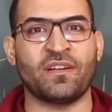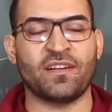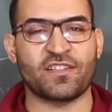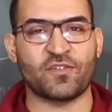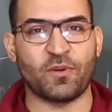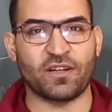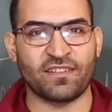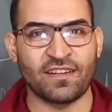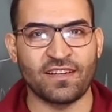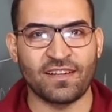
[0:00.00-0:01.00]
next part.
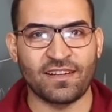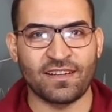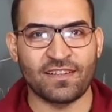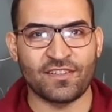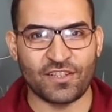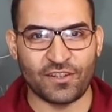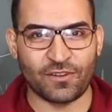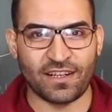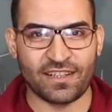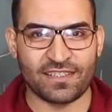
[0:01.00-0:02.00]
See you
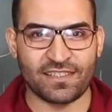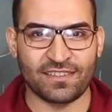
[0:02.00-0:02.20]
guys.